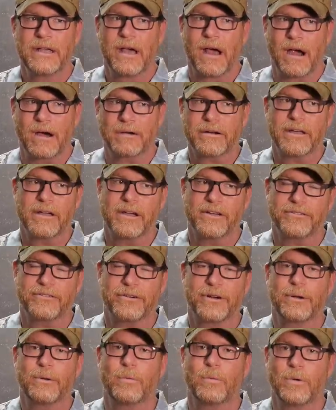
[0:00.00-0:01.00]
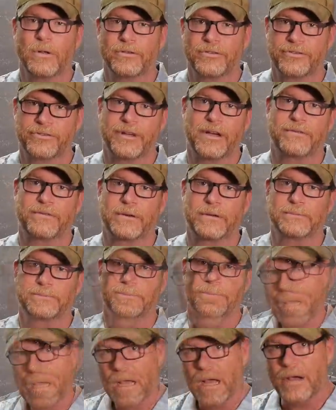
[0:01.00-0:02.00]
Our country will suffer.
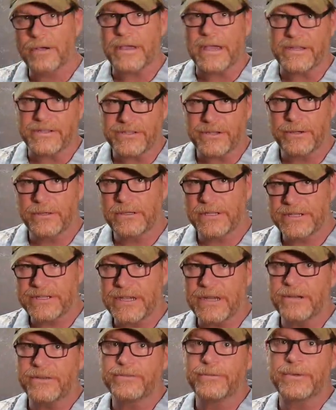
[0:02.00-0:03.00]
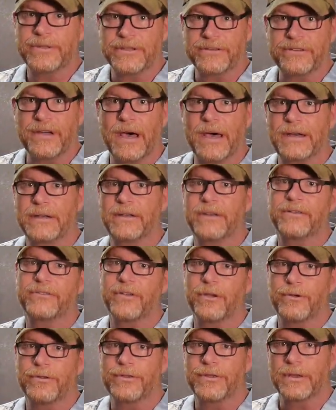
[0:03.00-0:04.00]
Okay, so let's get on with the title of
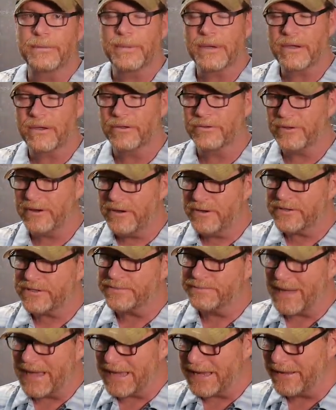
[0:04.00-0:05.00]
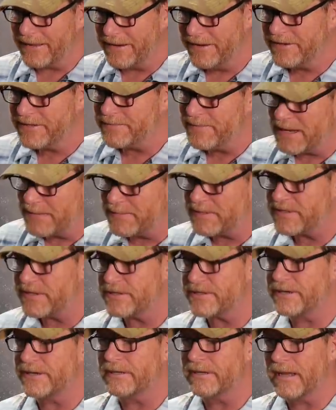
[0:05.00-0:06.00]
this whole thing because here's my here's my
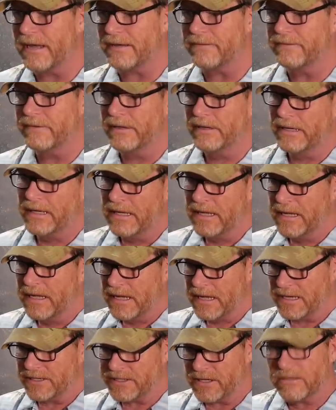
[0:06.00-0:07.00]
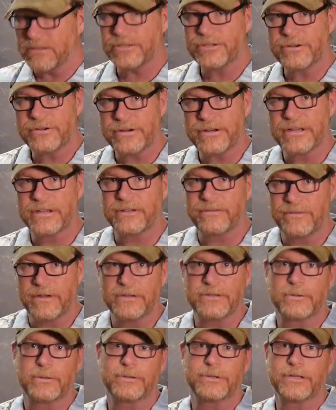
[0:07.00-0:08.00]
position in life. As long as you're an
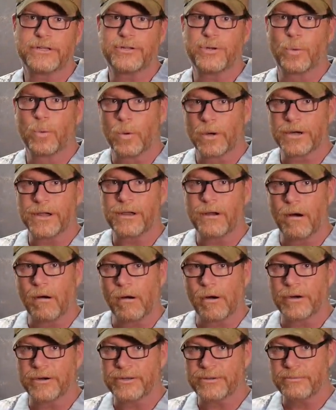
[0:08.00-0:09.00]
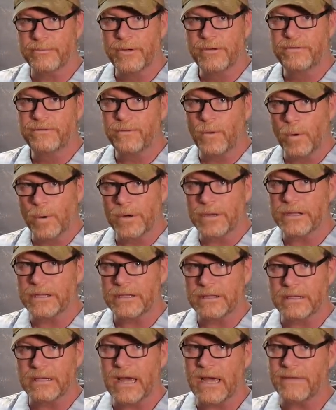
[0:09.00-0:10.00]
individual that you're working hard to move forward
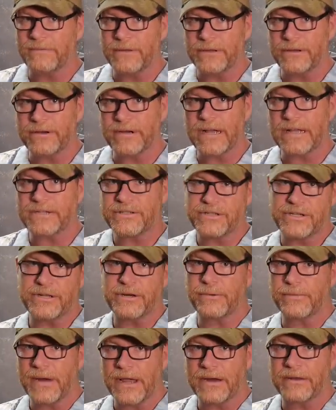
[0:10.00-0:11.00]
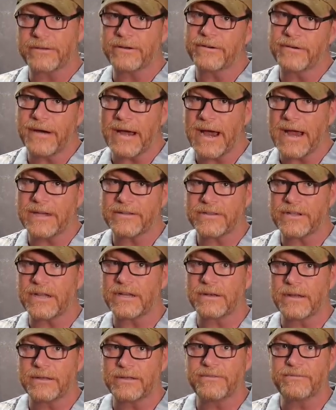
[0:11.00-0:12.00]
in the life and you're not sitting around on your ass
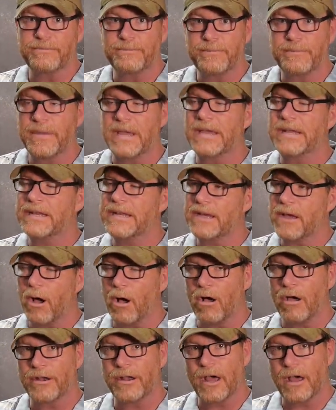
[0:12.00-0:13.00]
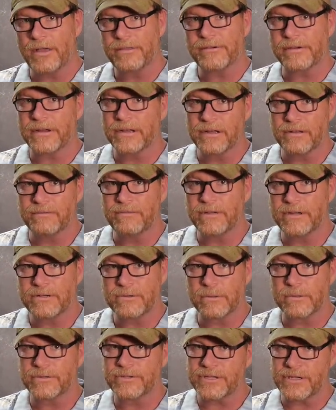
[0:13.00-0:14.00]
and depending on other
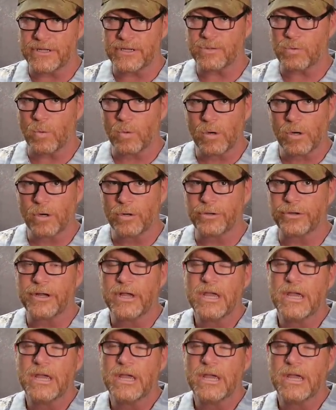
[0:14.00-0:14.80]
individuals in this world,